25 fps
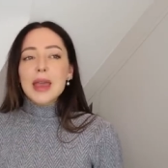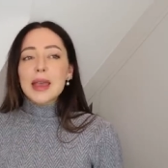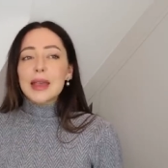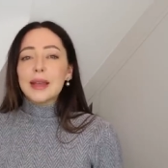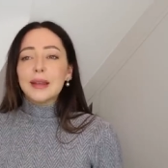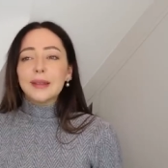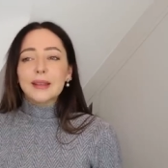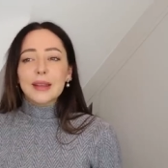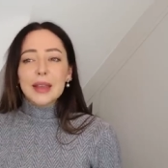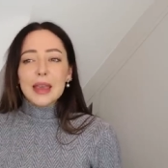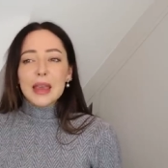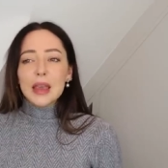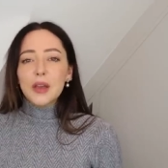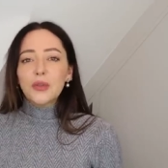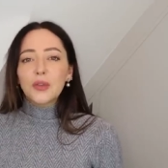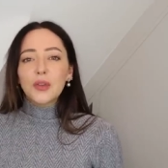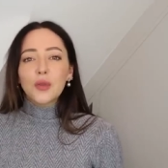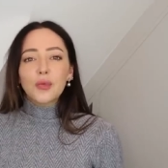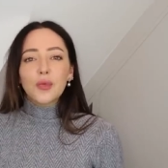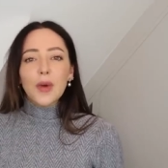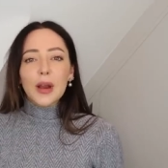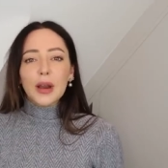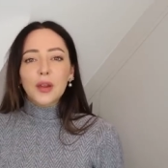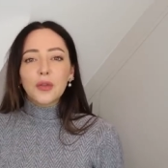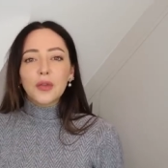It's
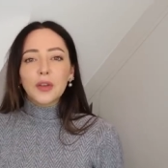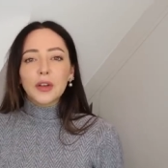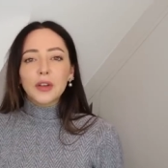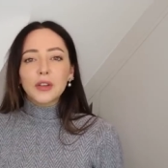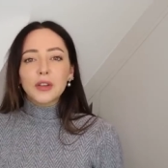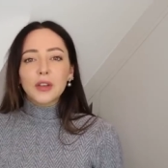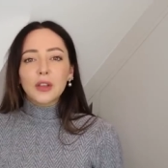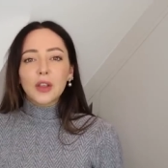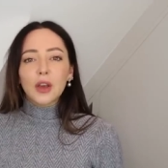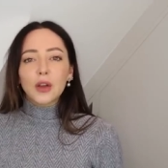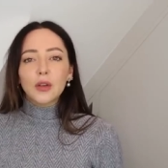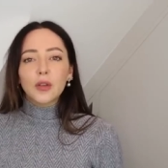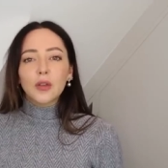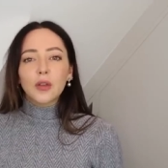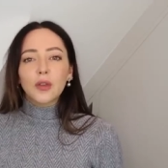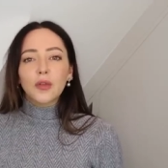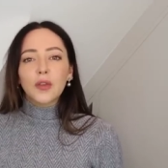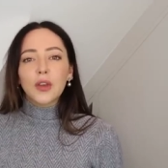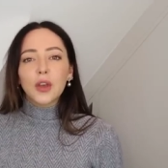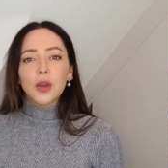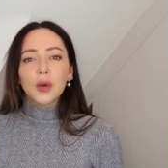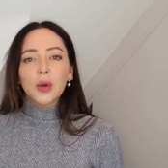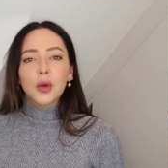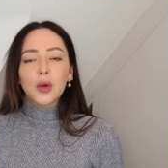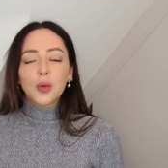even relevant to those of
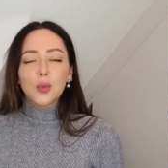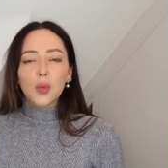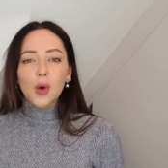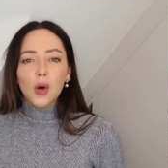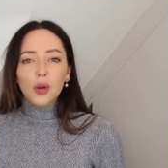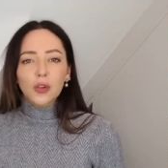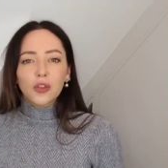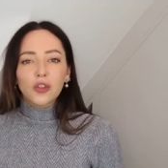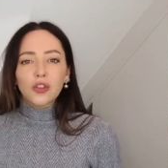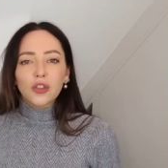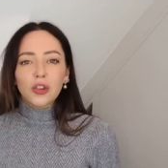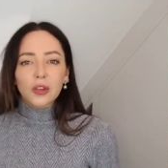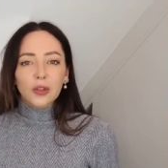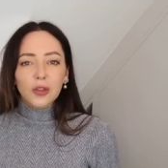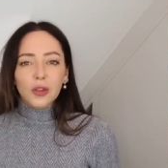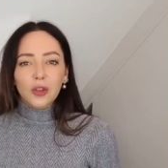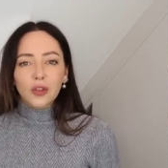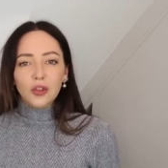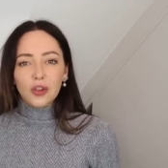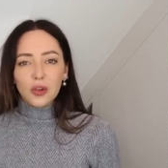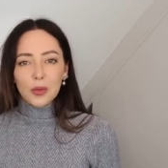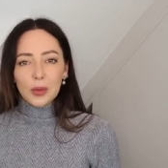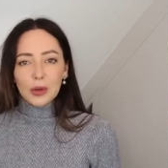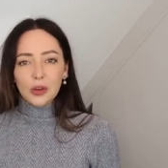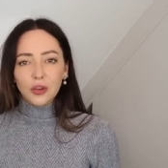you who watch just
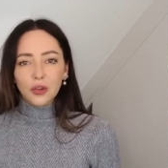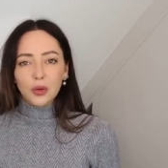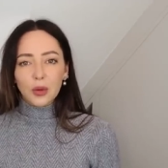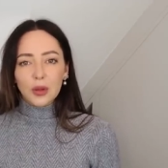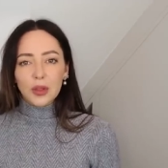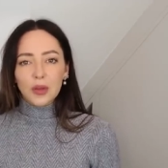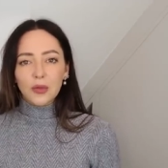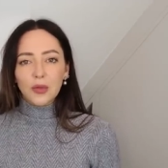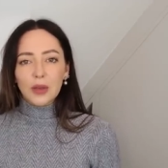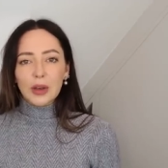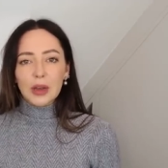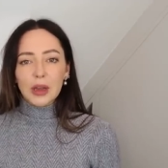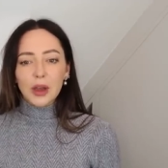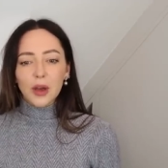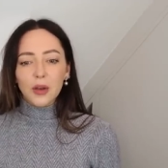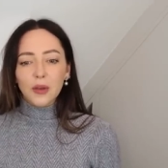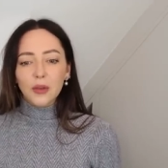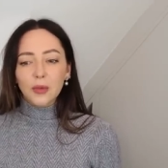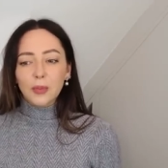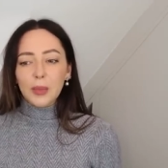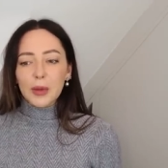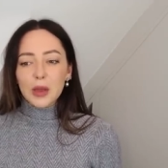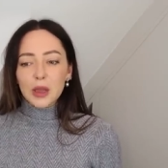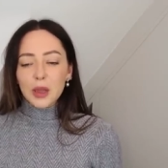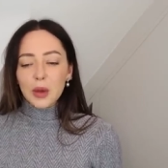because you enjoy the
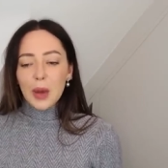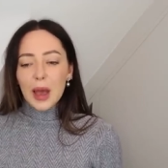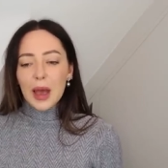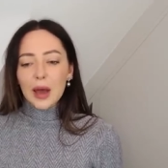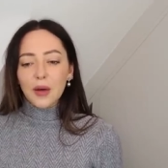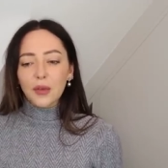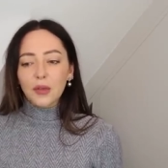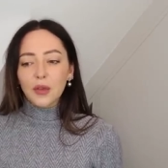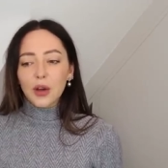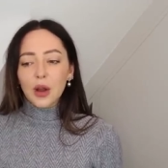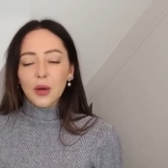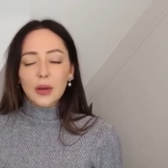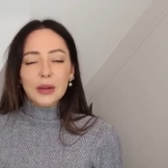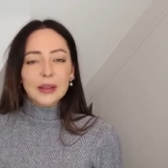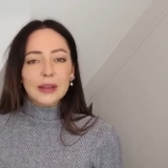videos but you have no